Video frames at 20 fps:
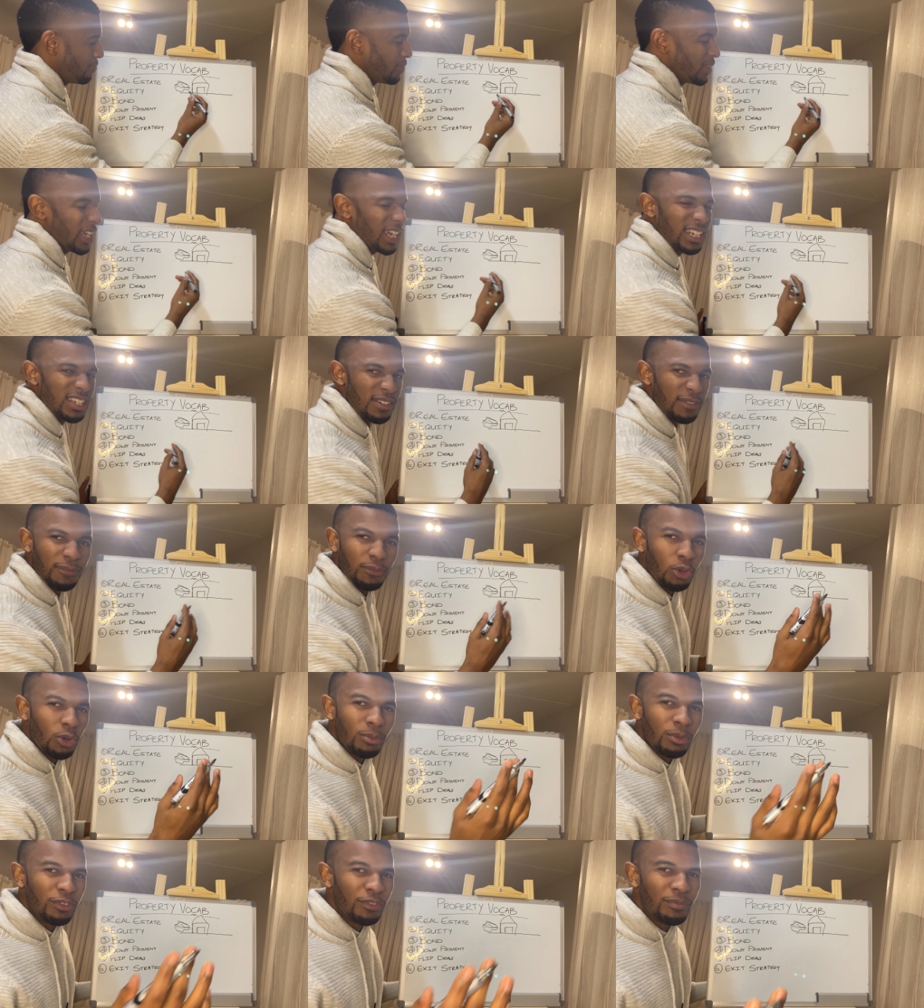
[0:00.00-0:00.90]
any
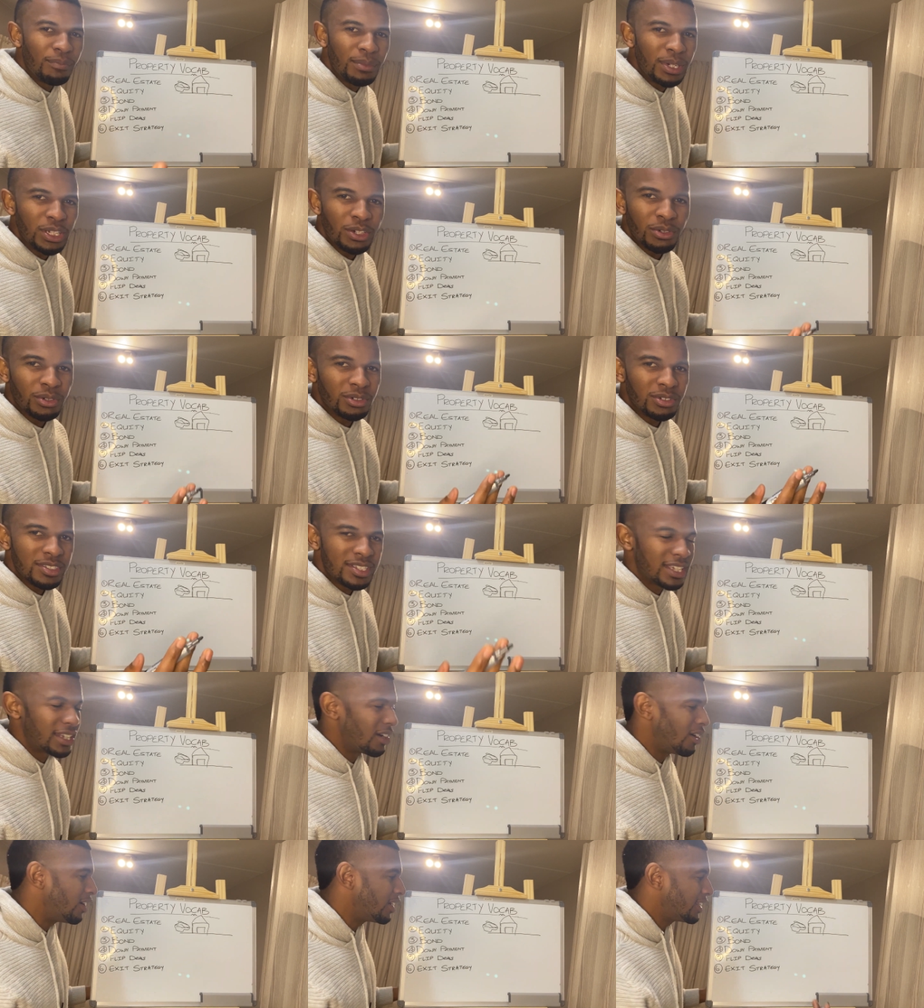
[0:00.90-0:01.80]
form of minerals
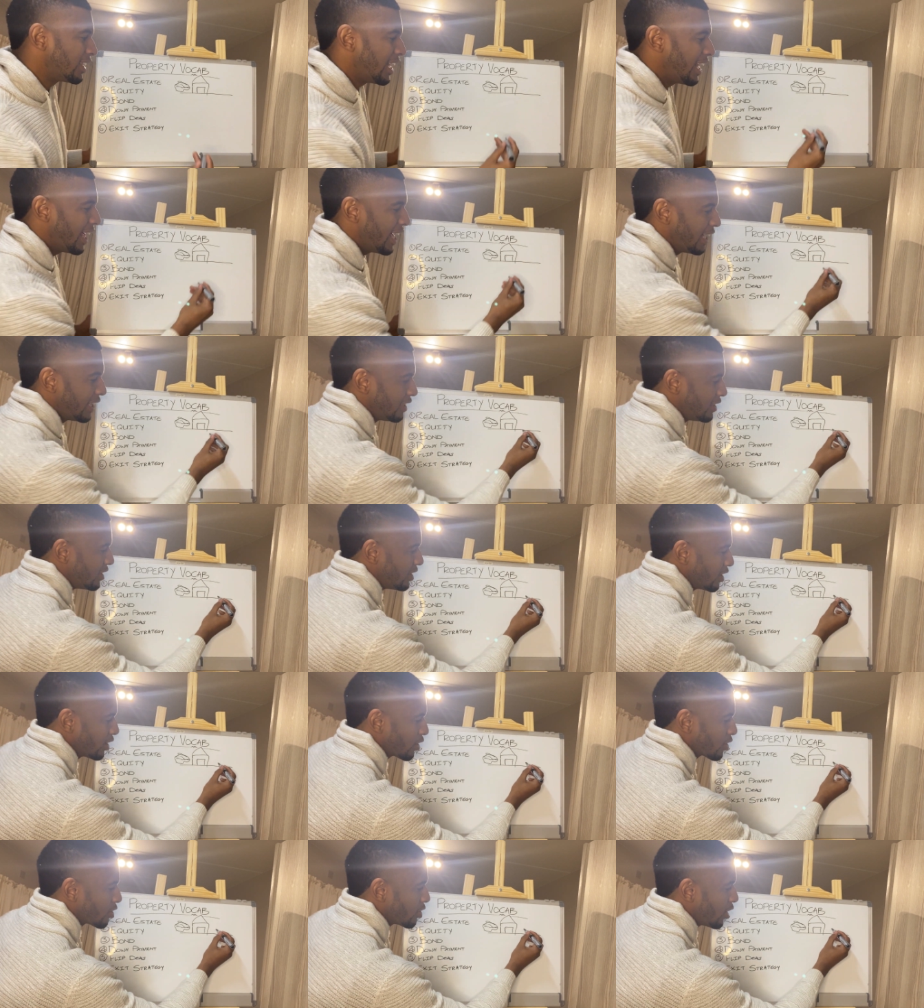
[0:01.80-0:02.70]
that are on the land,
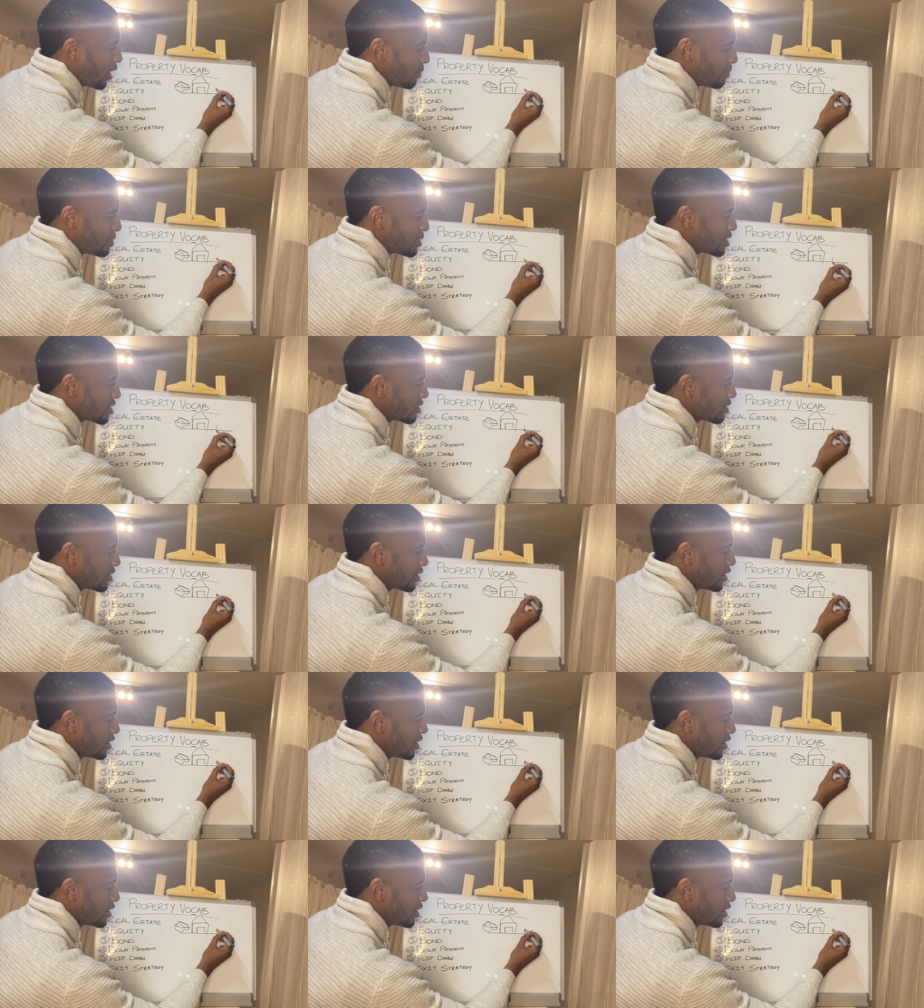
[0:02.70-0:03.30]
crops,